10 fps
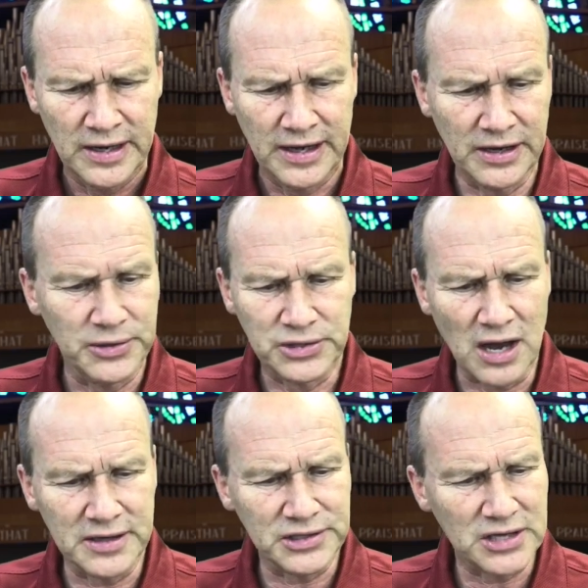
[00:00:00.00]
He goes
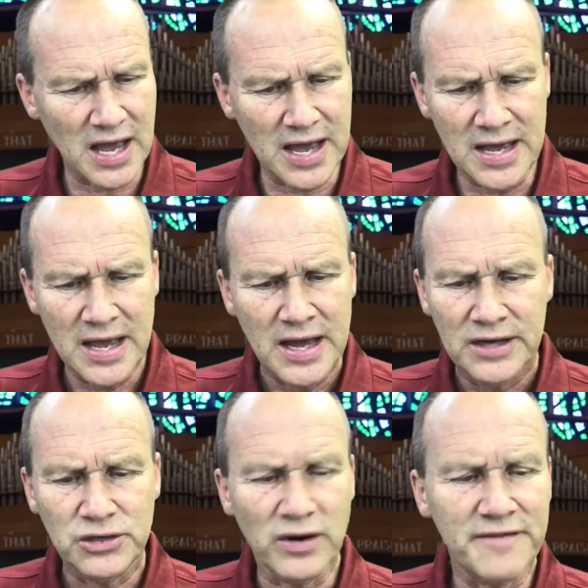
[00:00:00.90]
on to say,
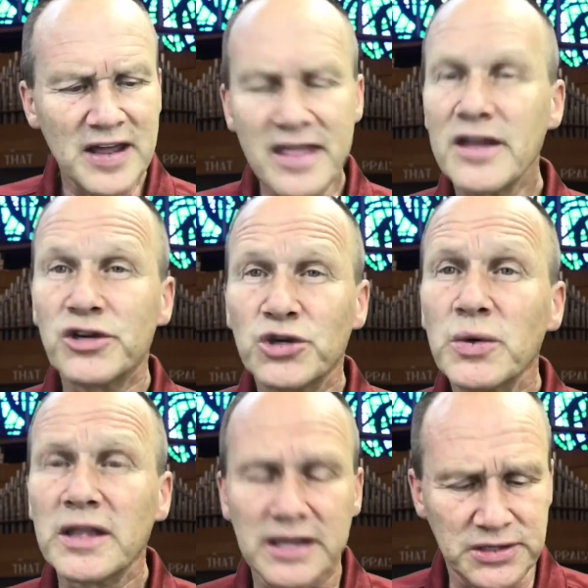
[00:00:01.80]
don't have anything to do
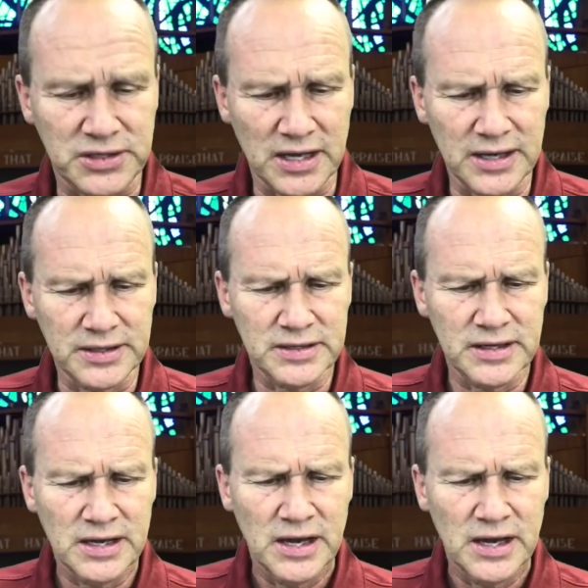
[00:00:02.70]
with these things.